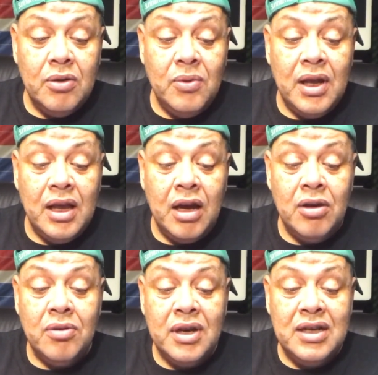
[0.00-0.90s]
Well, I
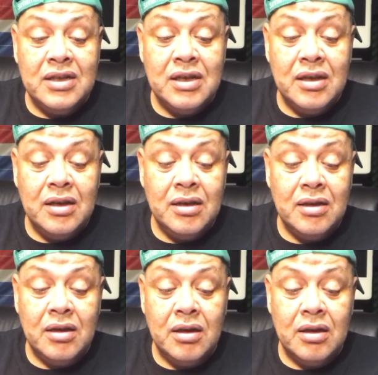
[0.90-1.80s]
already said it.
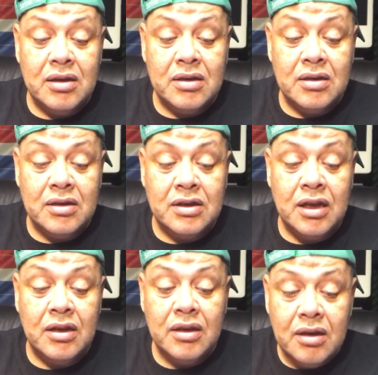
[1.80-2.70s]
Uh,
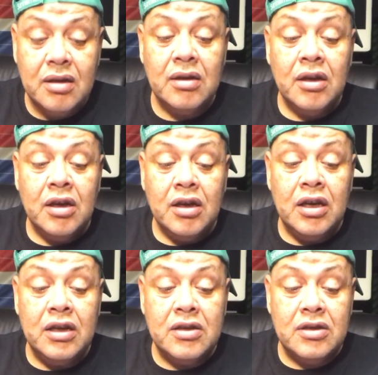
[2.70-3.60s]
said it.
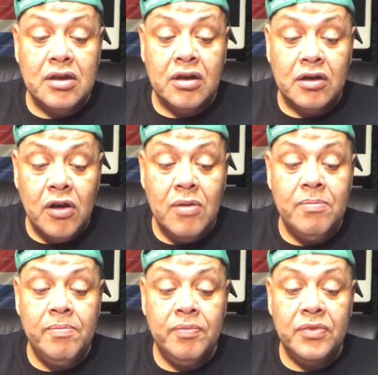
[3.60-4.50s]
It's a
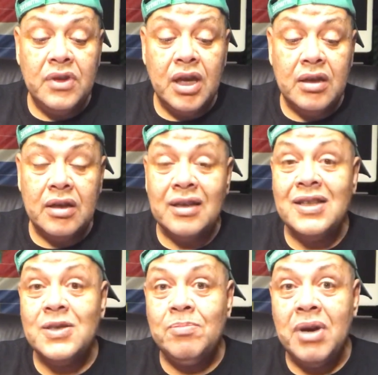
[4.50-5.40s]
ROM that
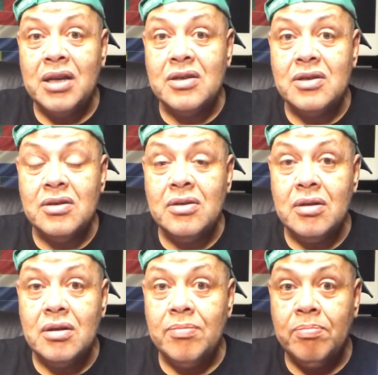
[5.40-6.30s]
respects
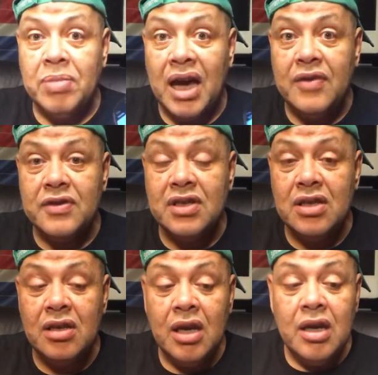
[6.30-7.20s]
your
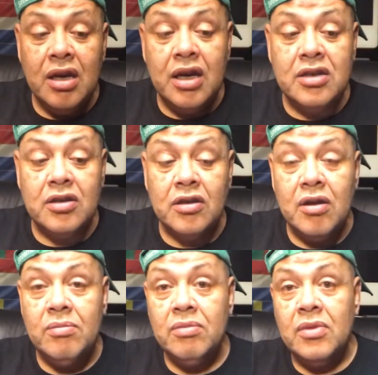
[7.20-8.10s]
privacy. It's a
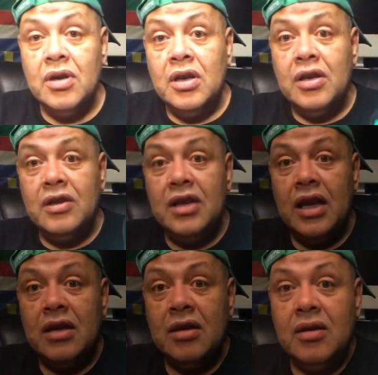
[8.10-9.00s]
ROM
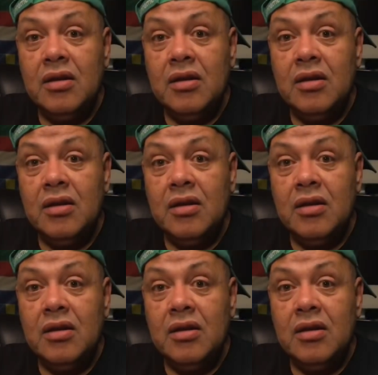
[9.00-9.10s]
that